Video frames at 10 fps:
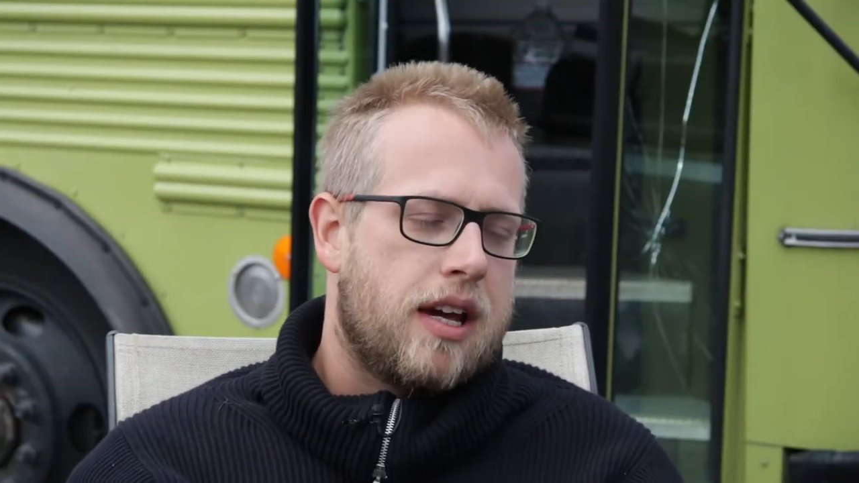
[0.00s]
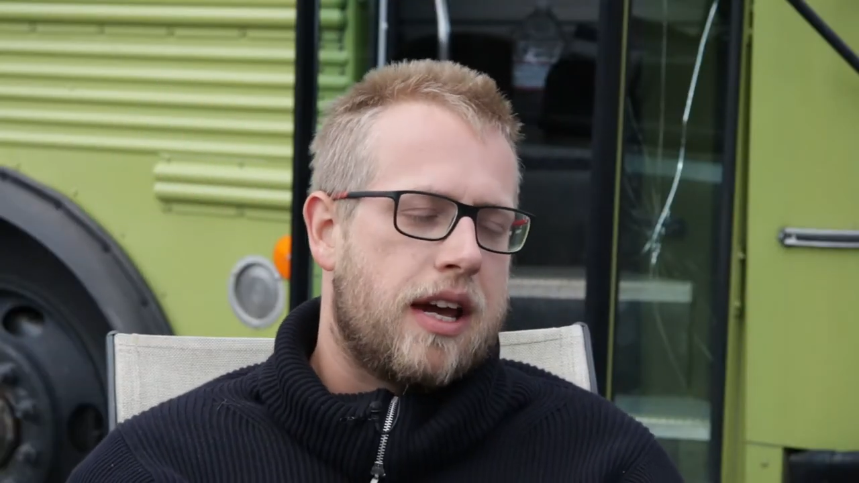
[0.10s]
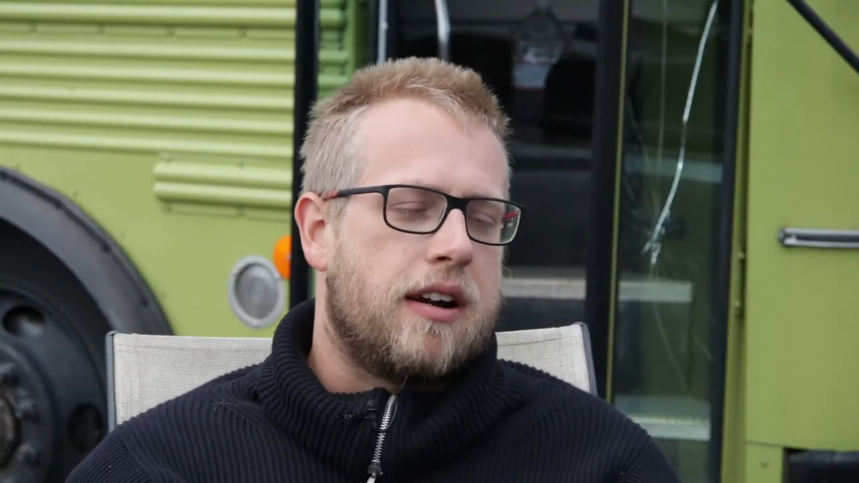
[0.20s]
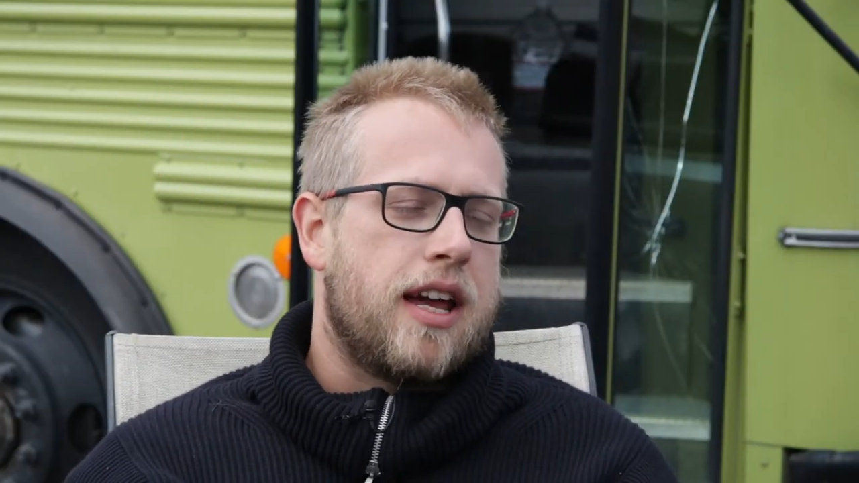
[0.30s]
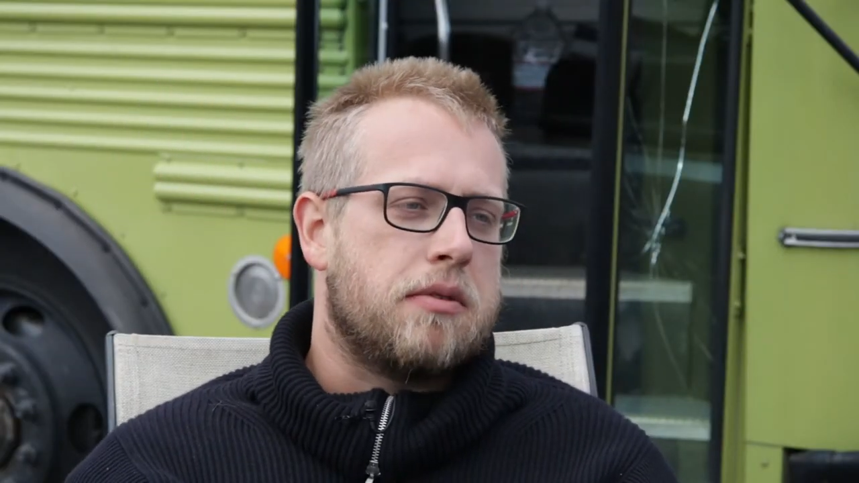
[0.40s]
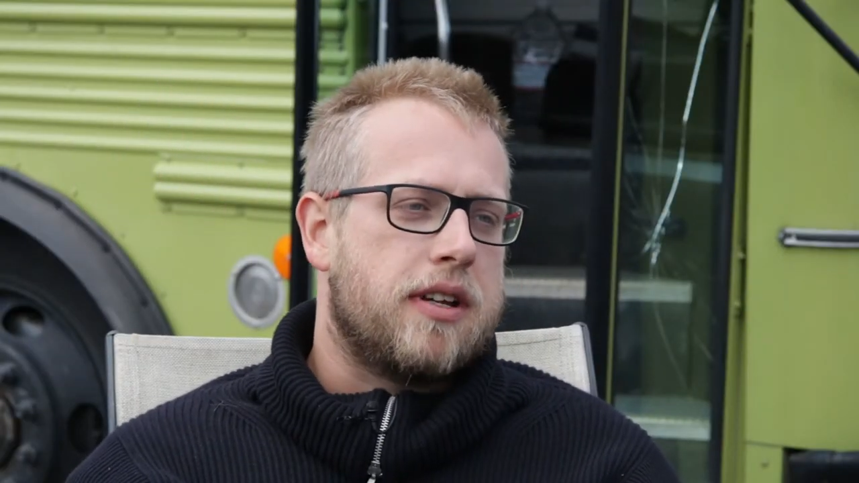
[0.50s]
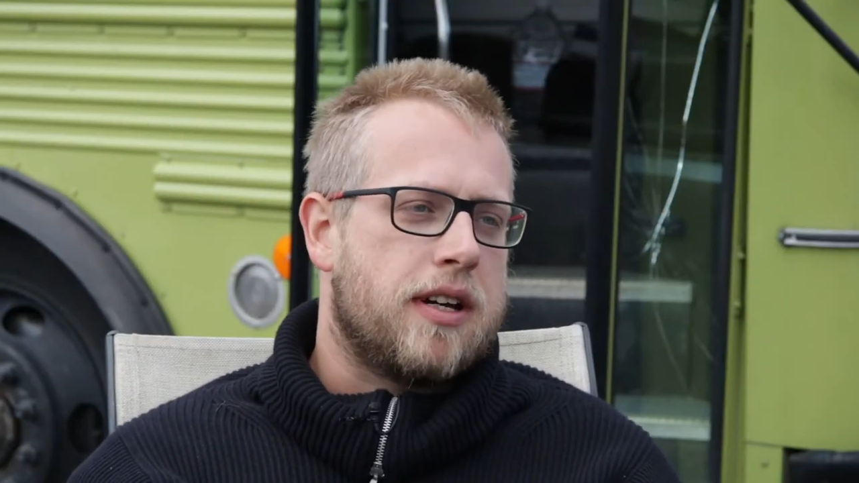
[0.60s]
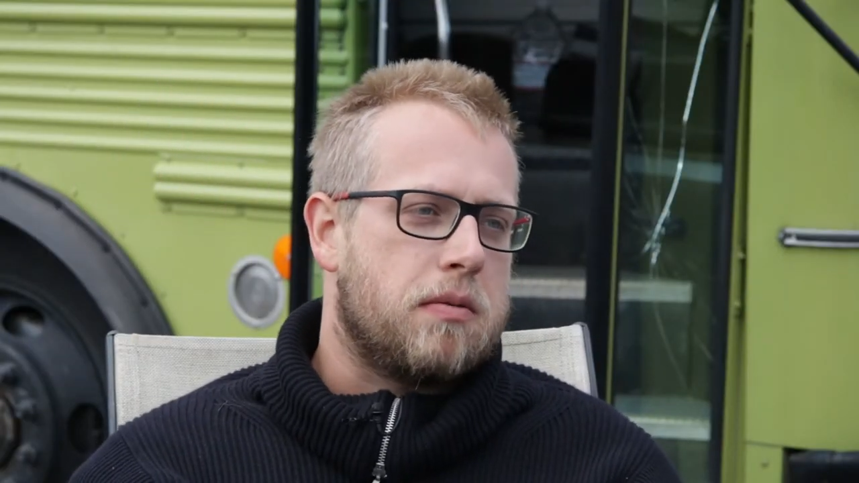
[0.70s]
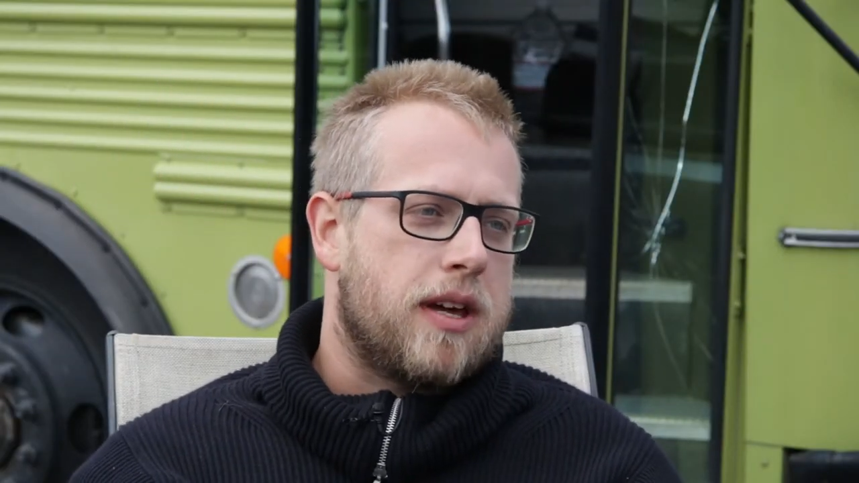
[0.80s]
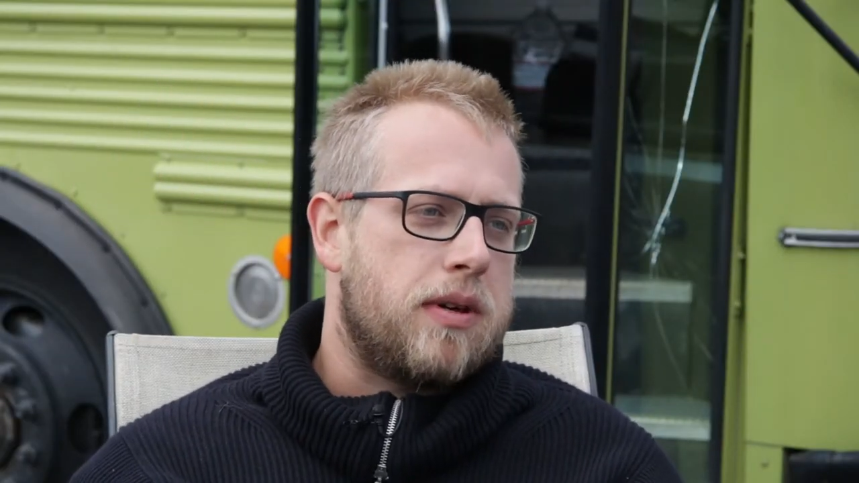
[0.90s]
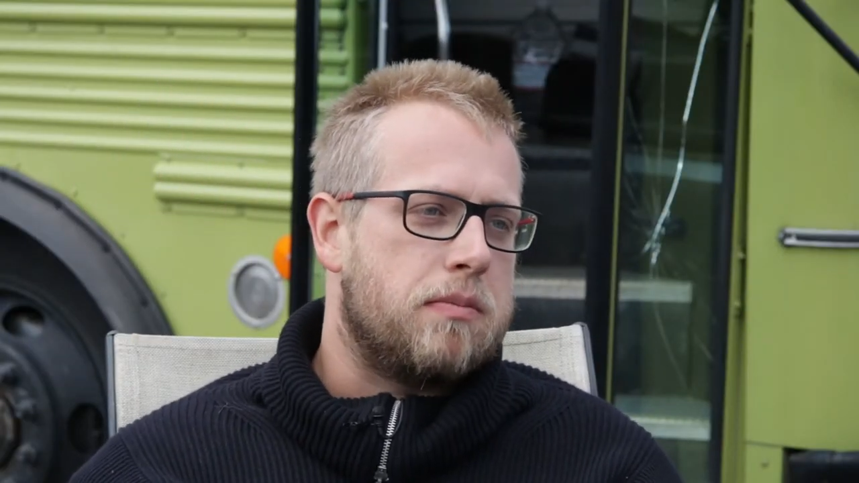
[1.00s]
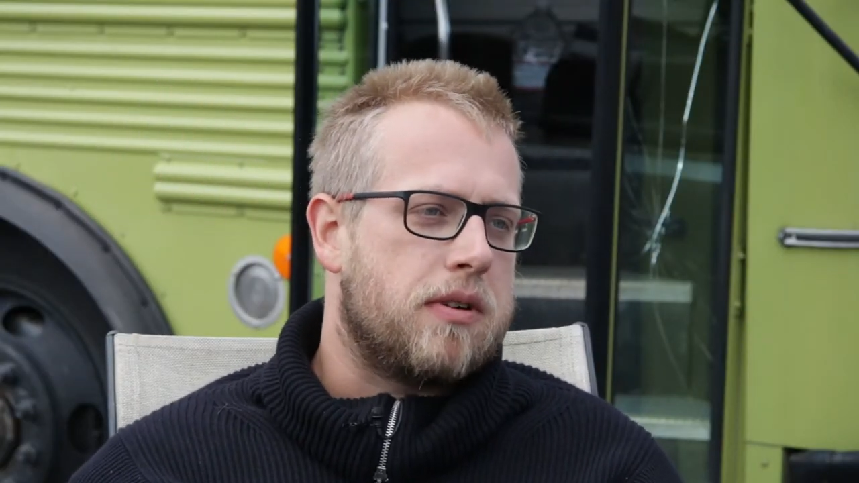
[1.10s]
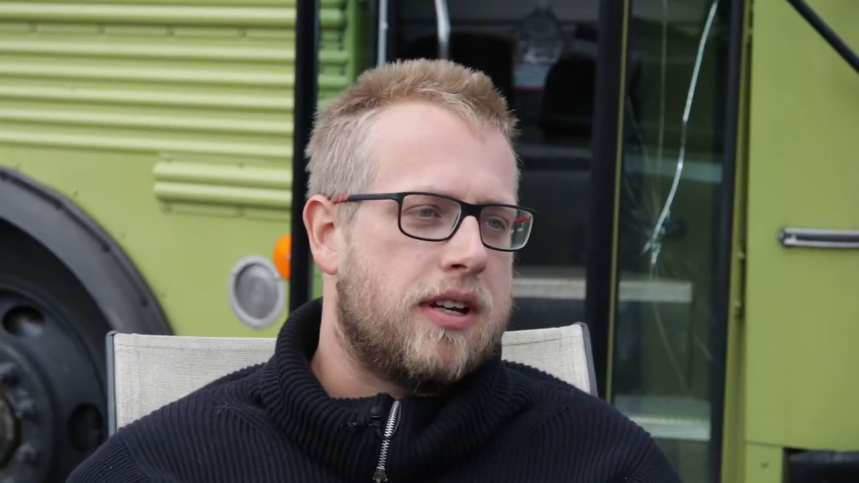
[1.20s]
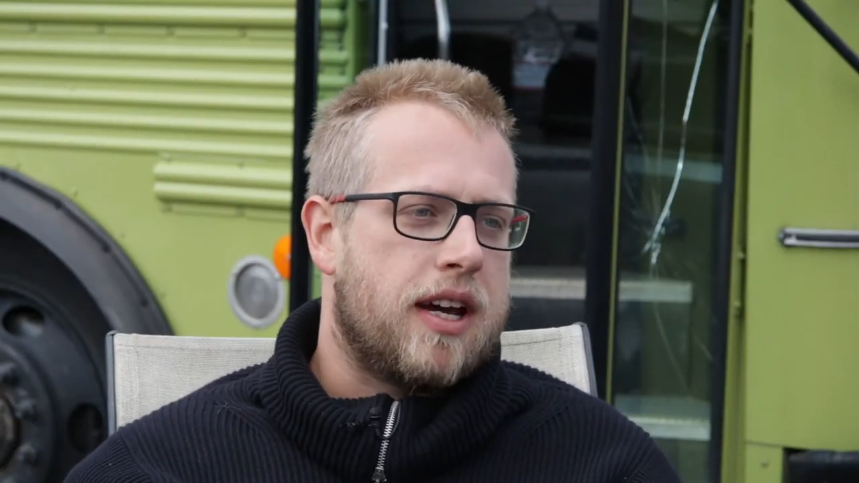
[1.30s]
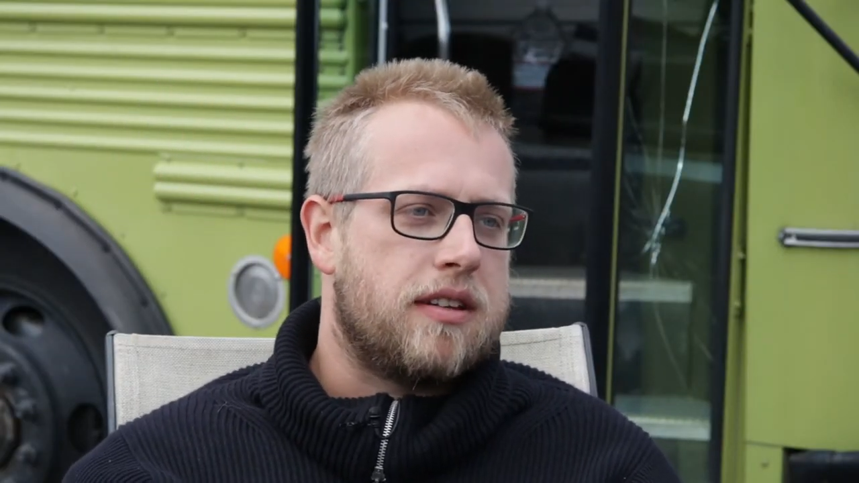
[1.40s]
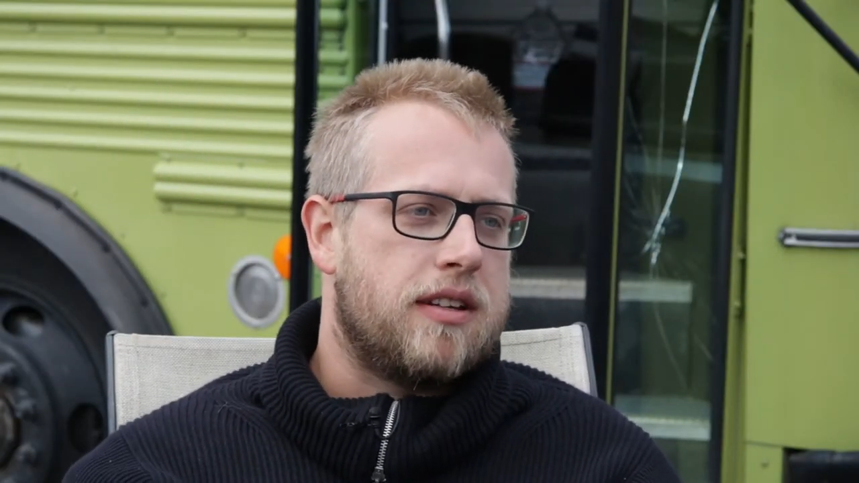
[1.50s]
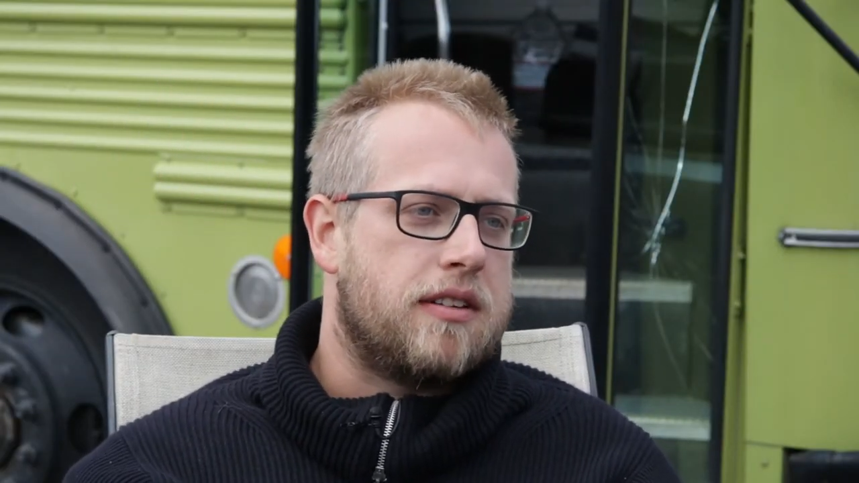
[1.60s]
and are able to help get people connected